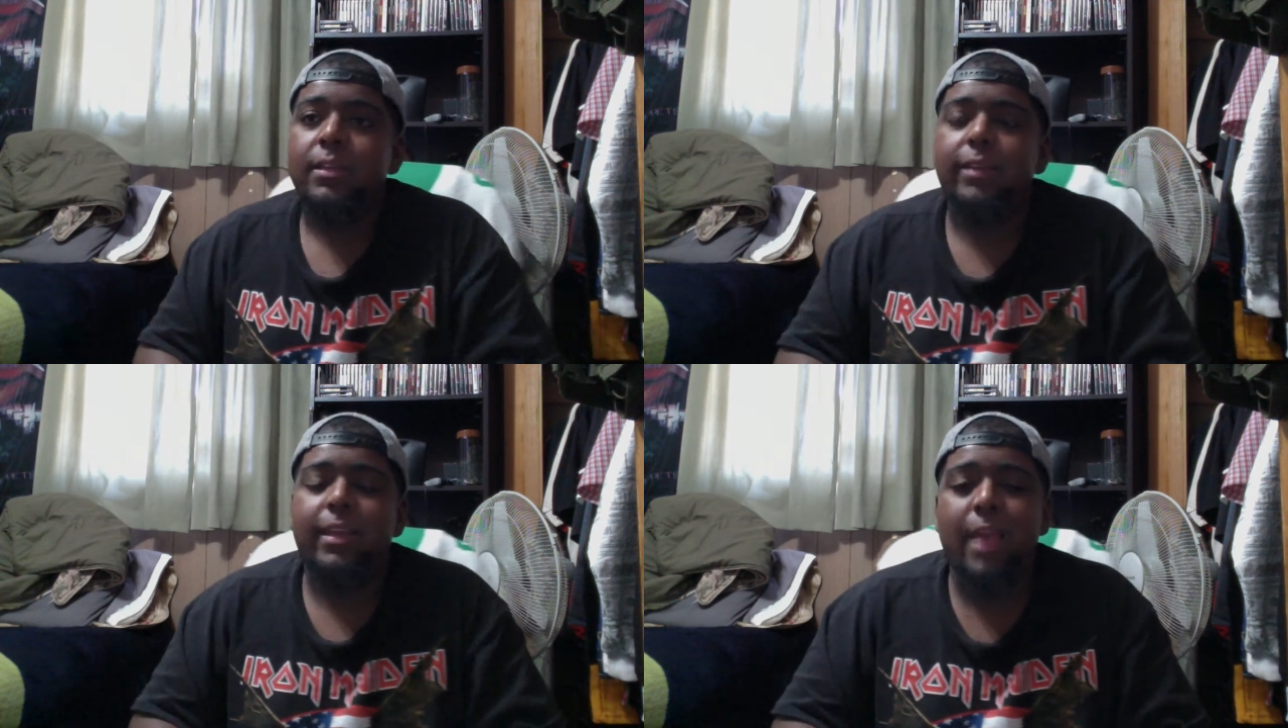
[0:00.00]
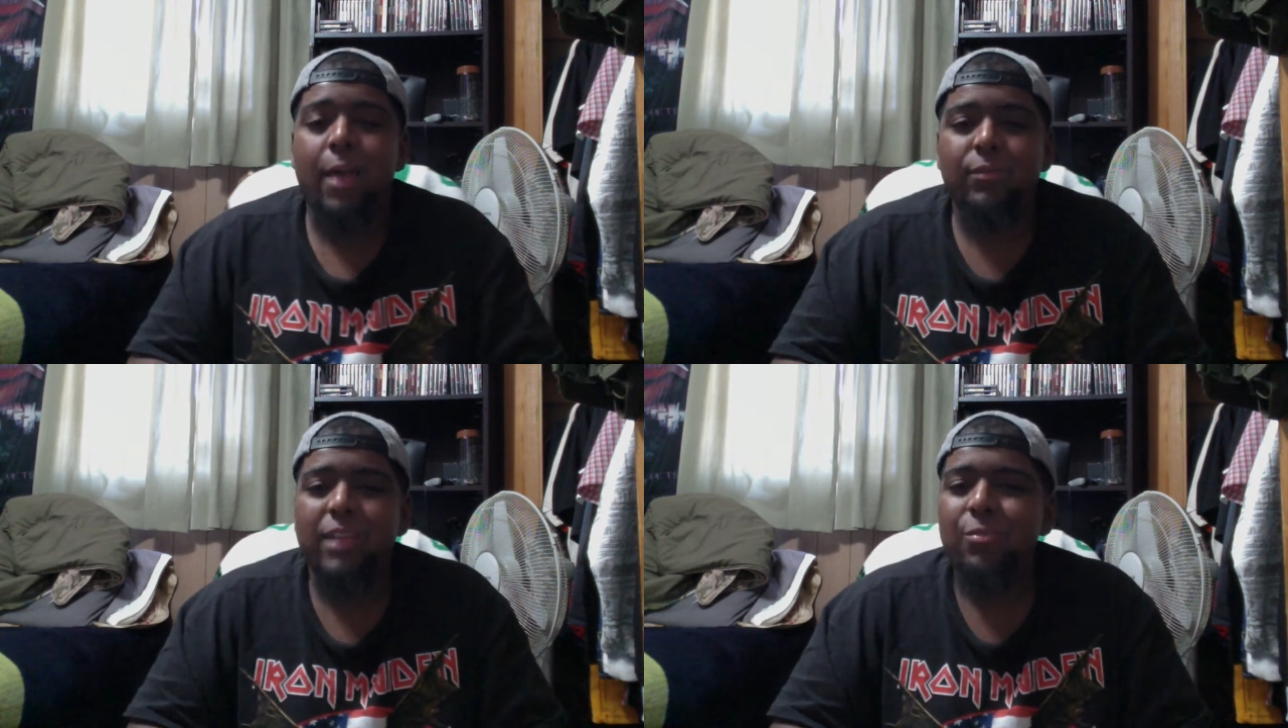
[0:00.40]
And that
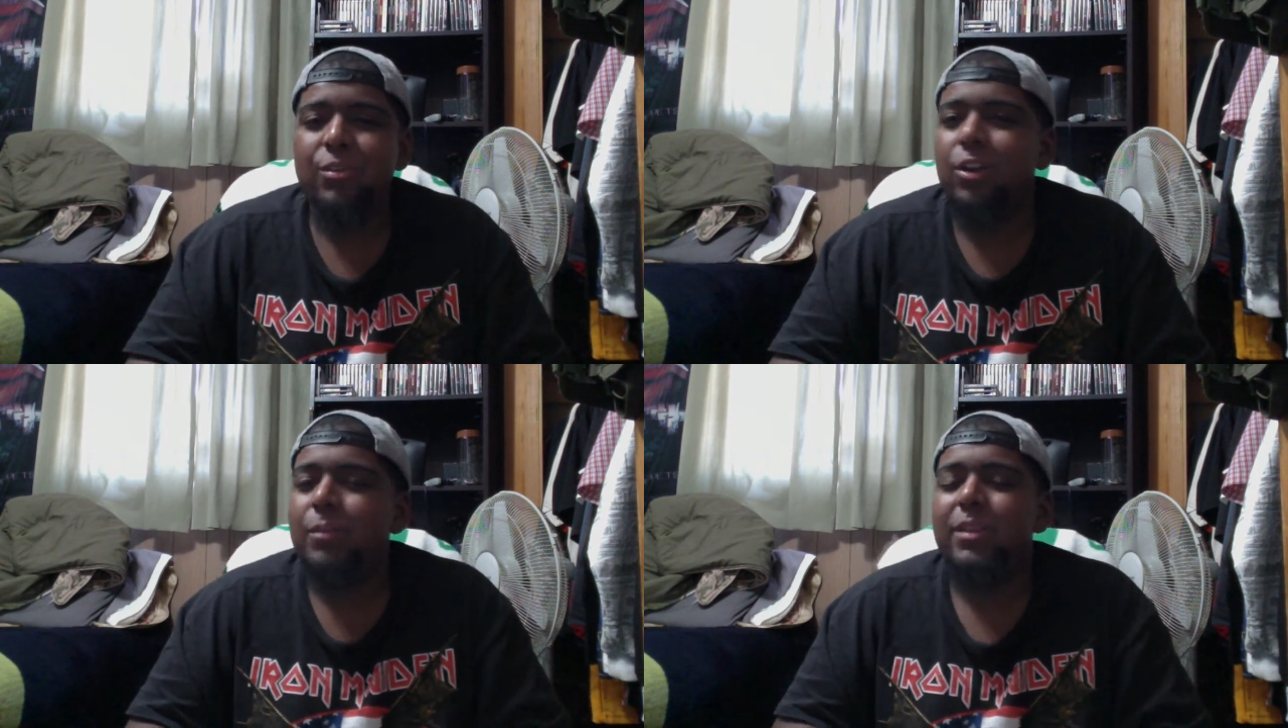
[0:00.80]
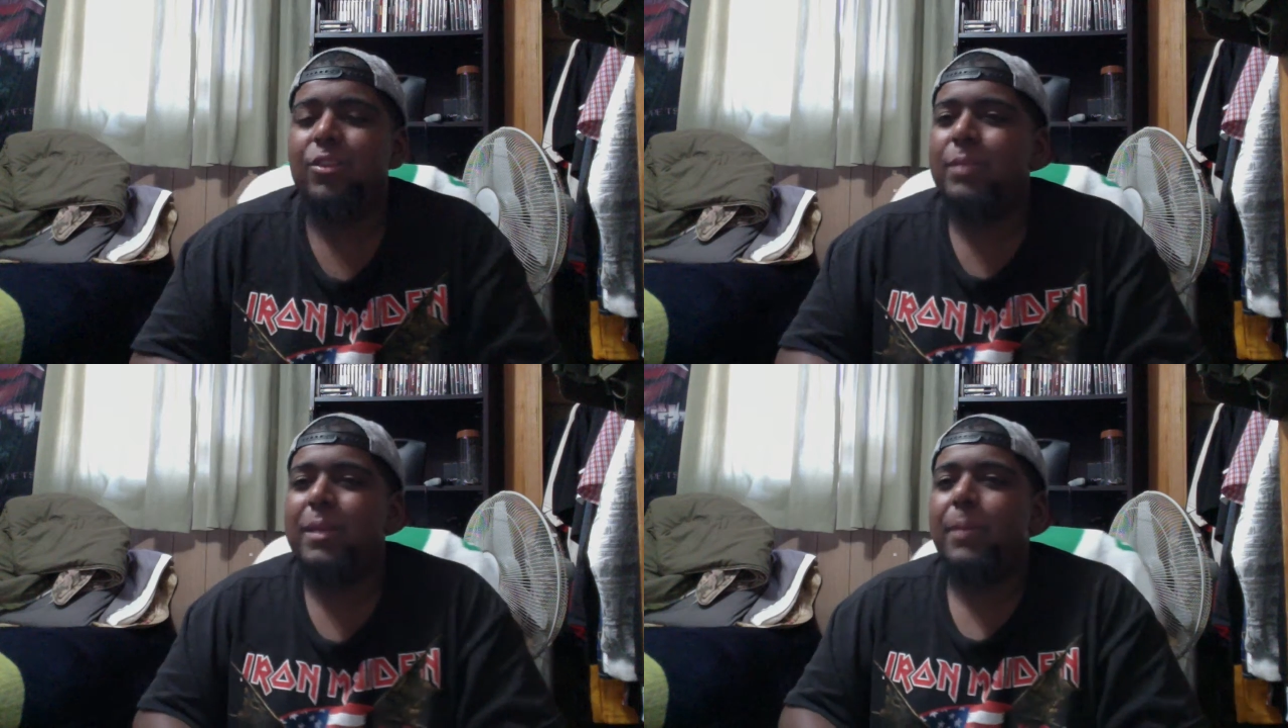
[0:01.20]
would hurt me a
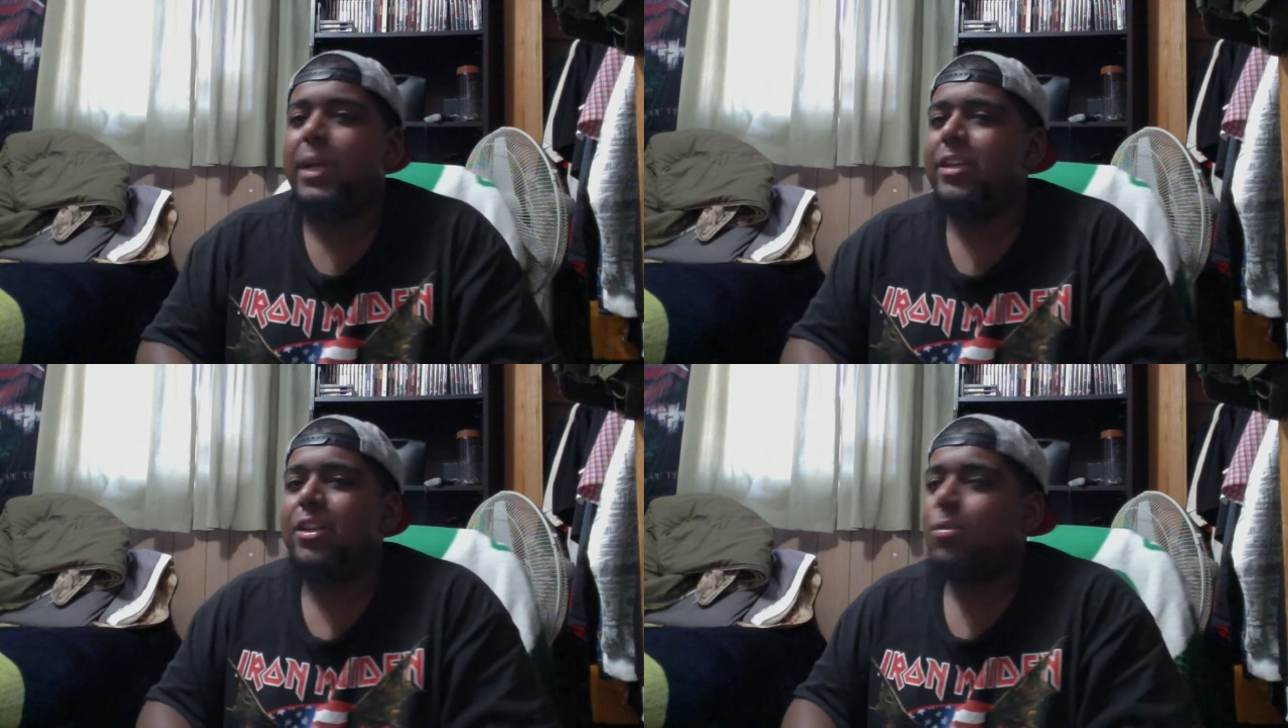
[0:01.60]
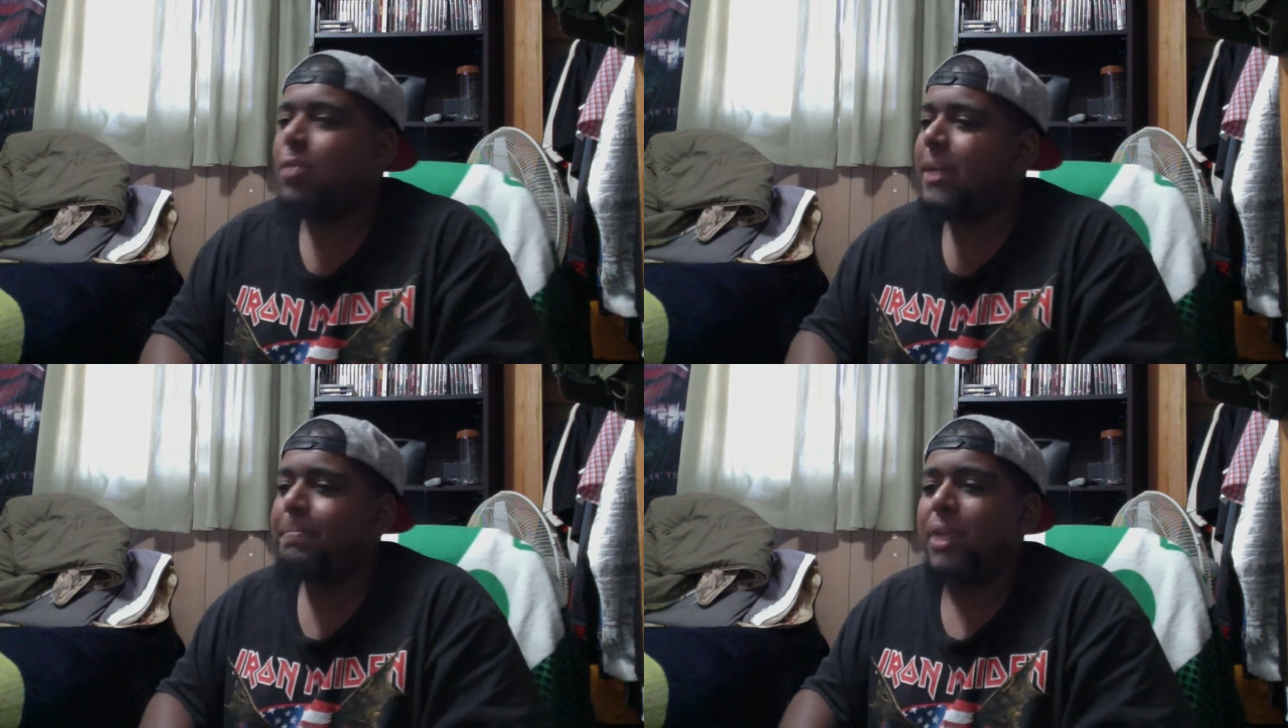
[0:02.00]
little bit, but you know
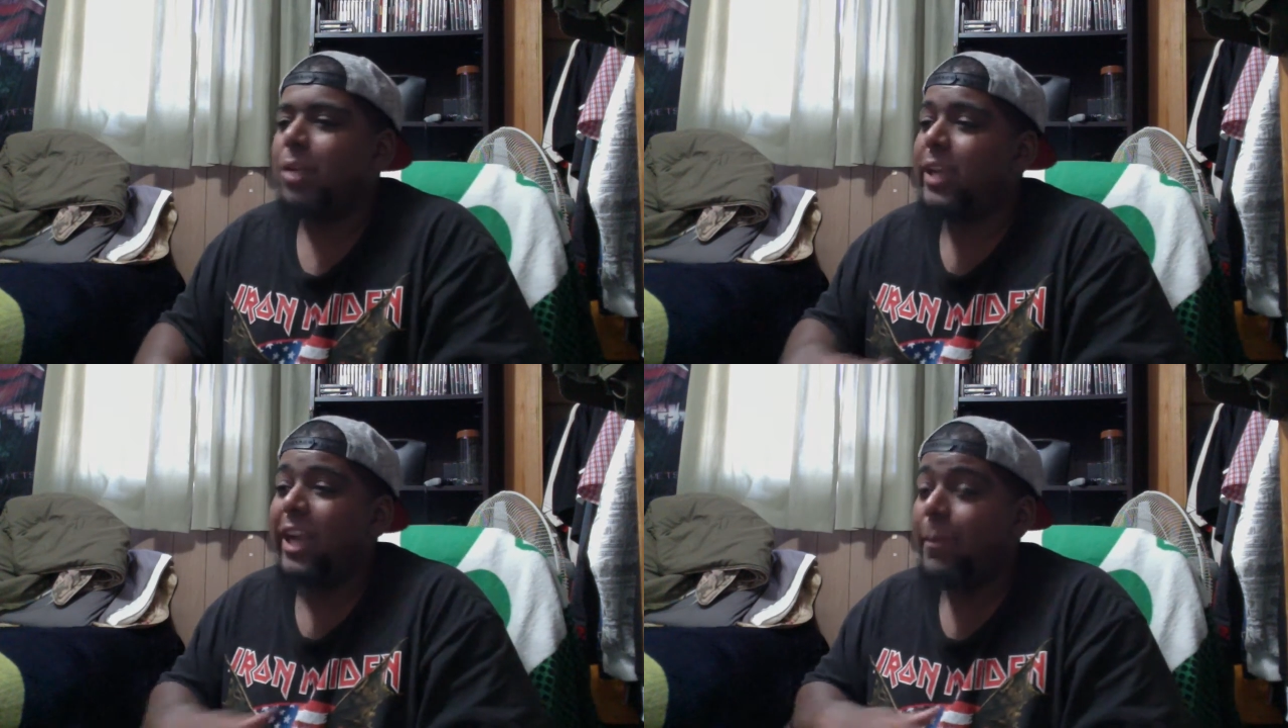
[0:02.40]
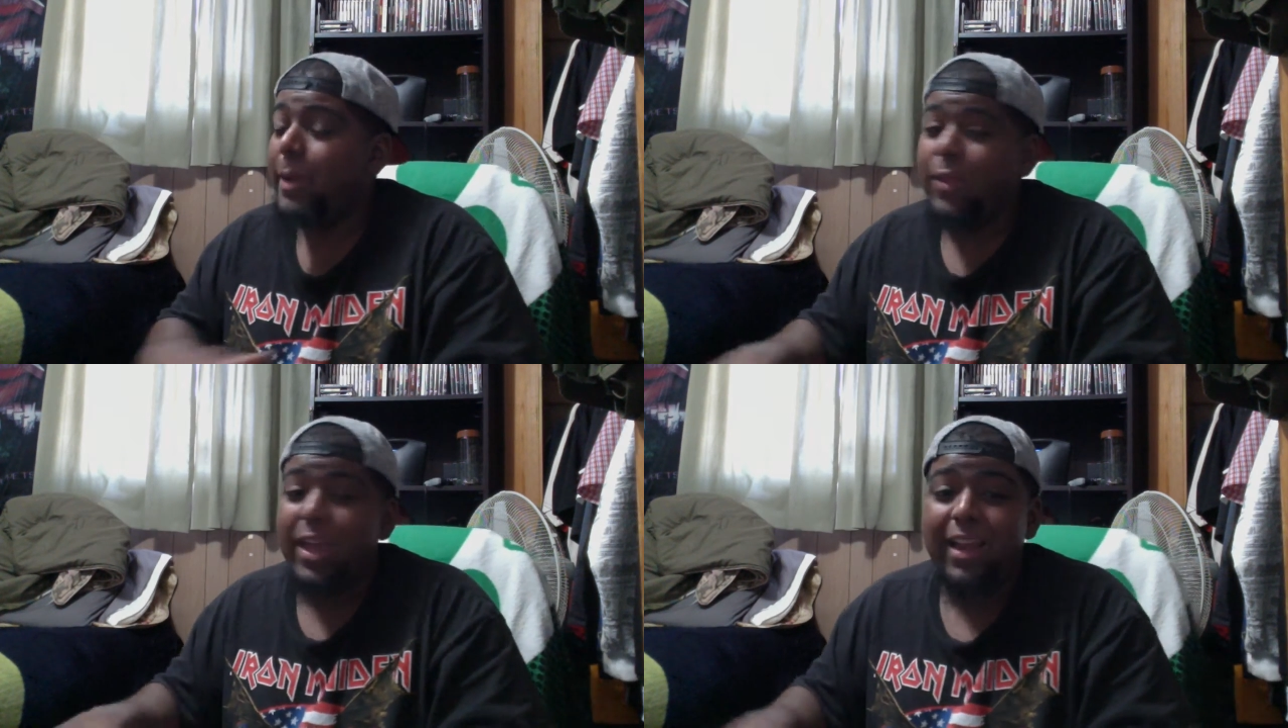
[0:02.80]
what? I don't care
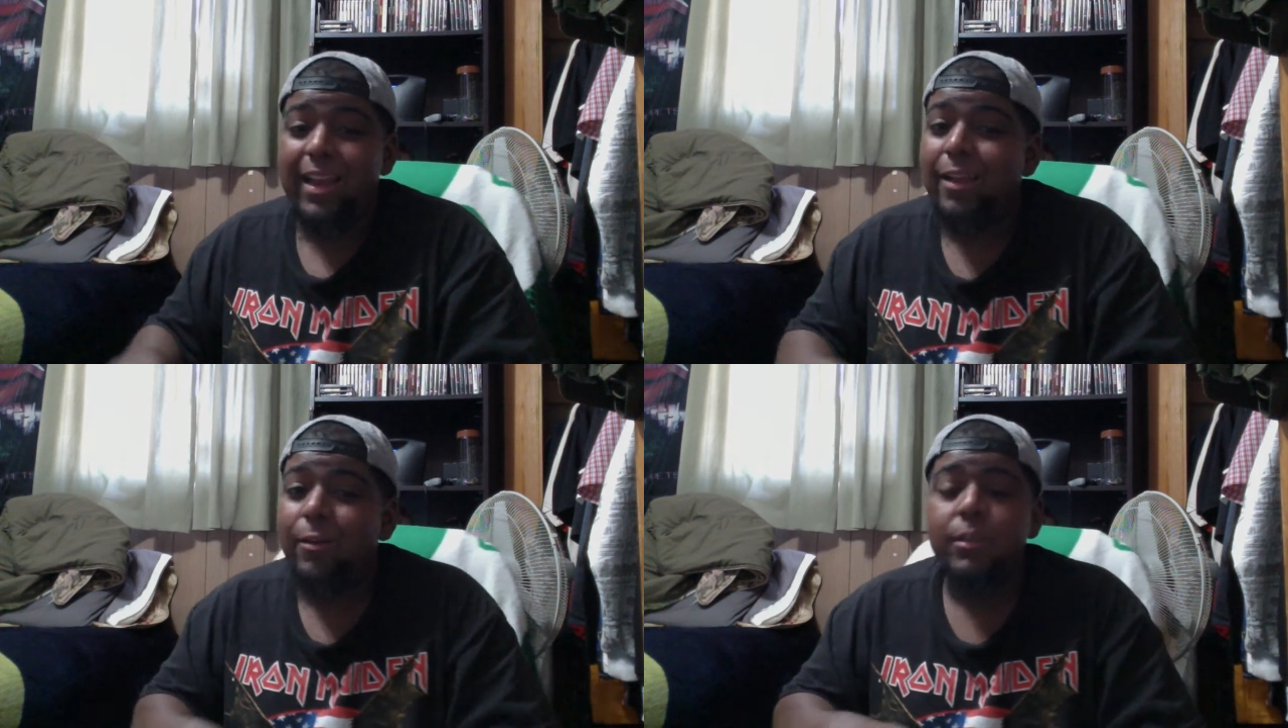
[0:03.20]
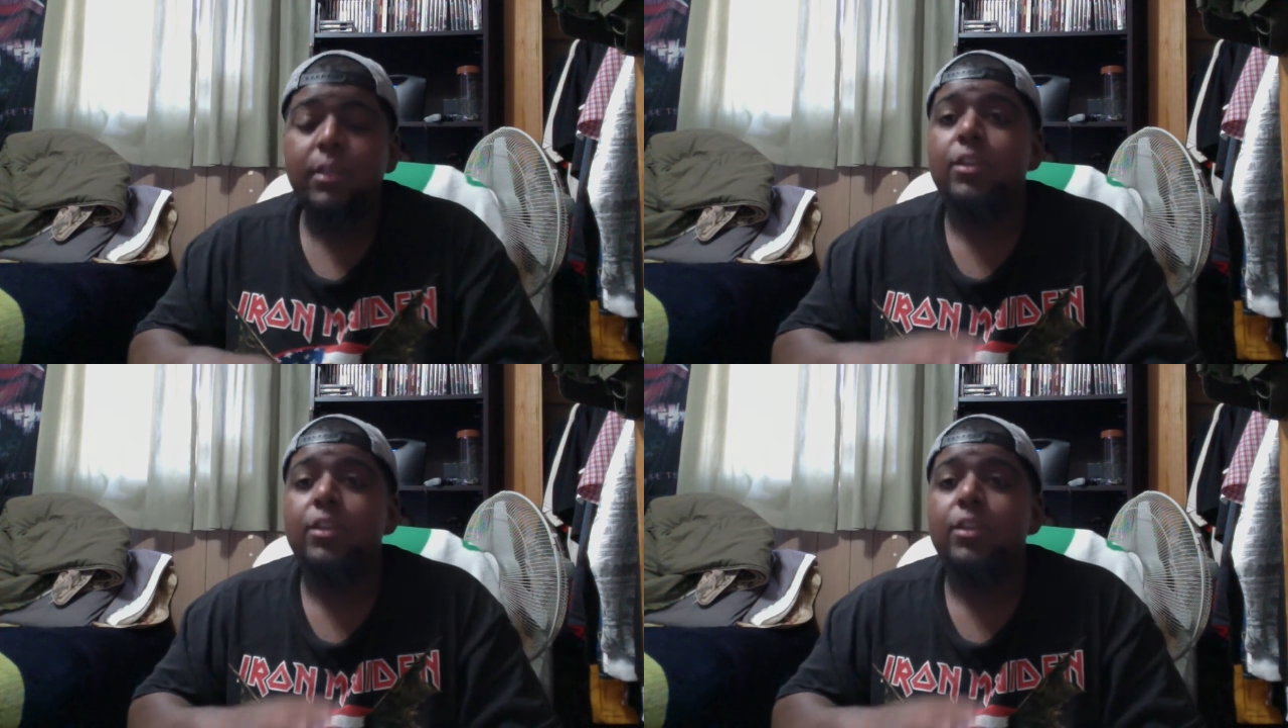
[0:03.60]
about that now.